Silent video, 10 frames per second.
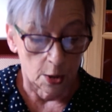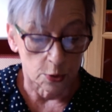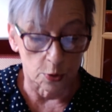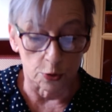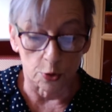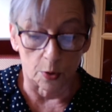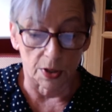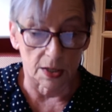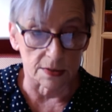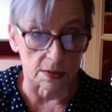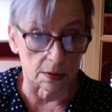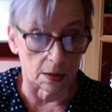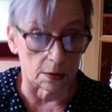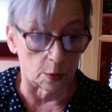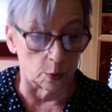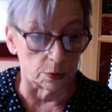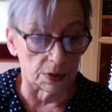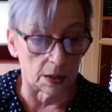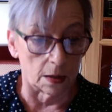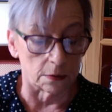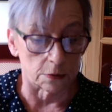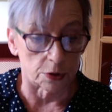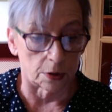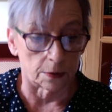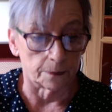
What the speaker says: to enjoy his or her own culture.